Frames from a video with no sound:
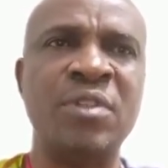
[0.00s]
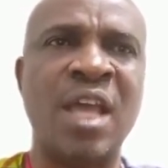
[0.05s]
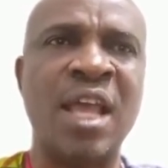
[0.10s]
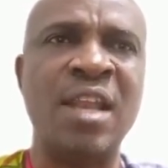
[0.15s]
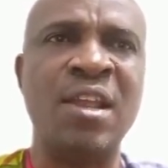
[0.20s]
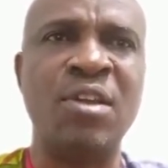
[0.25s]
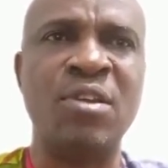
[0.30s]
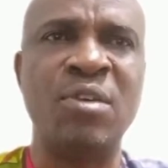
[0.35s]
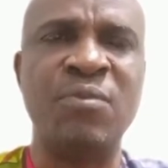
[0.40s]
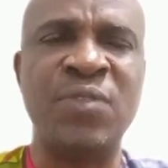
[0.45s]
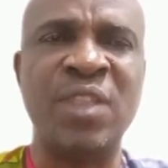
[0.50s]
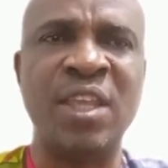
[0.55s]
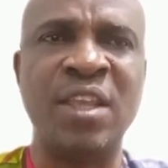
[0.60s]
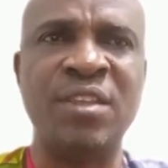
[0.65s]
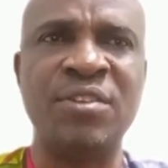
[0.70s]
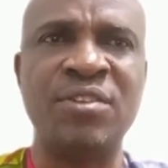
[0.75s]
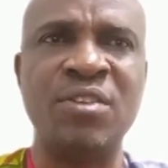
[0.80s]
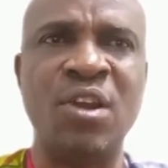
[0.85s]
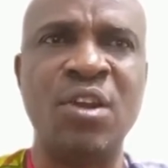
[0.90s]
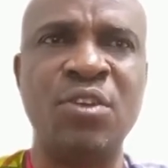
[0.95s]
a lot of
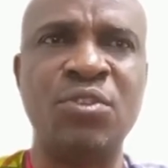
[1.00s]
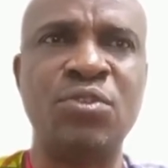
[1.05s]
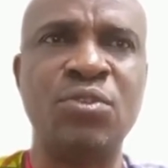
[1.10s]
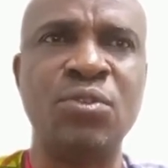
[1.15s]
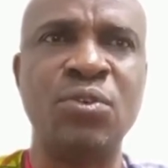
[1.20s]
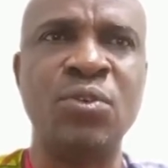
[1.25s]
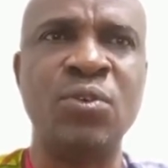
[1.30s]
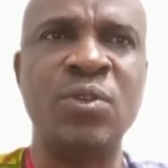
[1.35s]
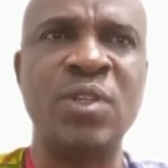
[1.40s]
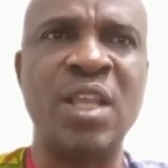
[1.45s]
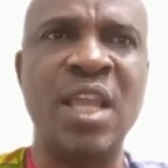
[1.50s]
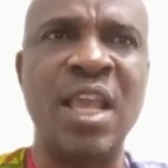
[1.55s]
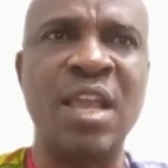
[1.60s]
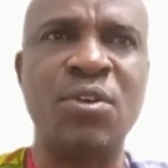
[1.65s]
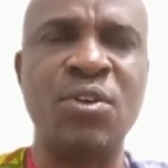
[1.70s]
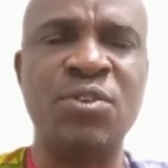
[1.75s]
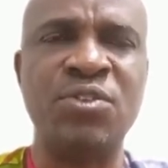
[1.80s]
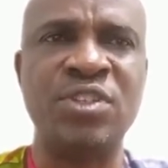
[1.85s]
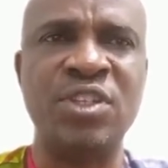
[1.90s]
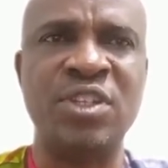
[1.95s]
things onto the
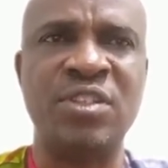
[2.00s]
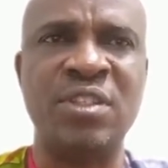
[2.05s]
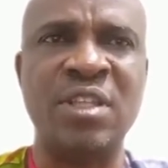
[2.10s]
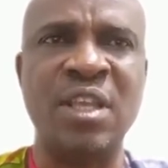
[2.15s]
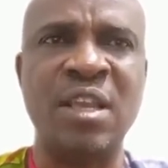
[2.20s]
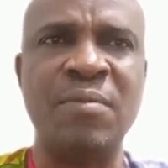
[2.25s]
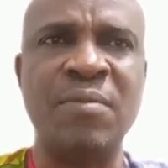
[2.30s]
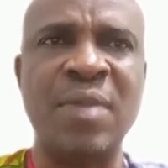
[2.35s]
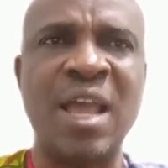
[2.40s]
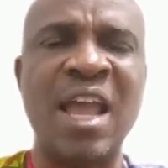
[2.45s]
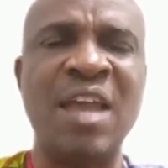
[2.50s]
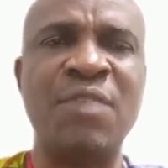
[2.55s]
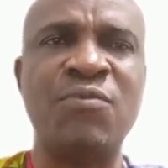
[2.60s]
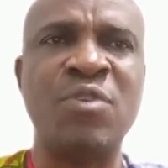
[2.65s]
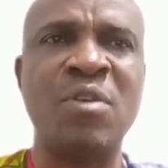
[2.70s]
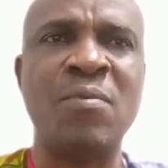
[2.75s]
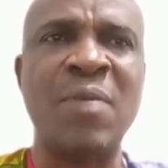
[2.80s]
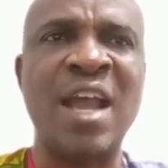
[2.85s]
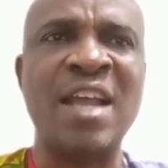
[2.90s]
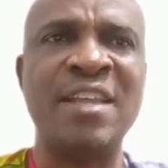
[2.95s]
ecosystem, and
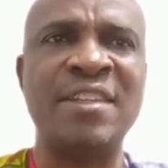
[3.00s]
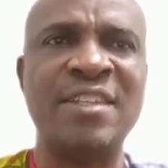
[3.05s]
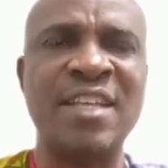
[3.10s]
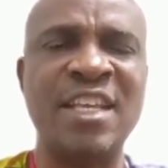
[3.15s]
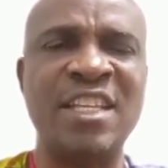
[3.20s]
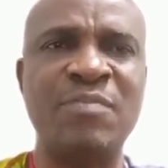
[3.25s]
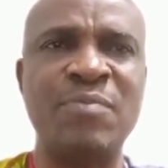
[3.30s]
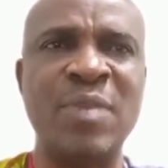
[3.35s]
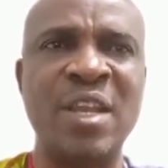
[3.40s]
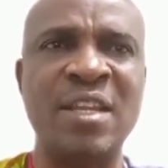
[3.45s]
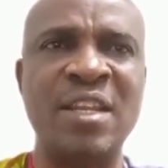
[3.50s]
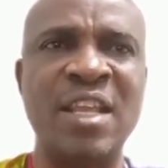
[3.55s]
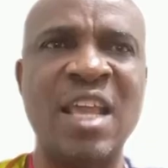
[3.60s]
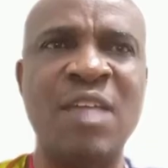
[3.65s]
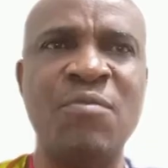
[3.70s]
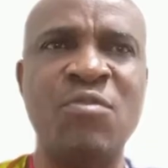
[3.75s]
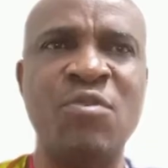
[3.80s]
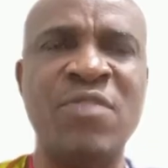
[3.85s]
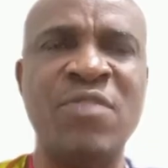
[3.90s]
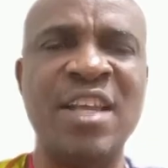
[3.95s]
from our assessment they
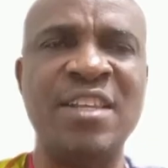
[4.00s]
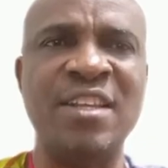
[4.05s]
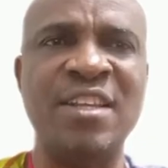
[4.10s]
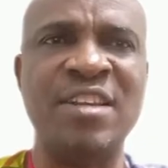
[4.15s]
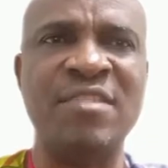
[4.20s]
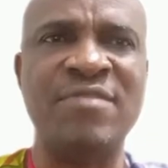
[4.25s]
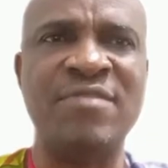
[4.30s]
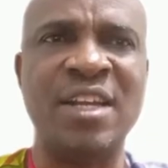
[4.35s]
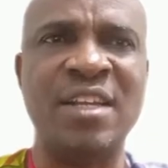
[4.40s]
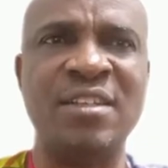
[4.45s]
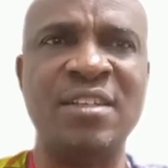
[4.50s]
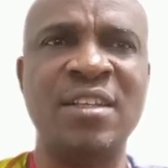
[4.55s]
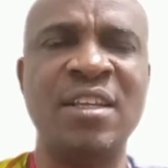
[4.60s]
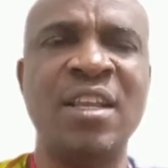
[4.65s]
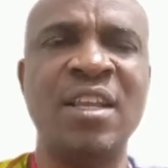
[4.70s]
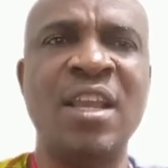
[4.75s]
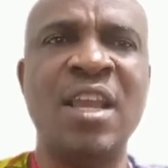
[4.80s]
have over-delivered.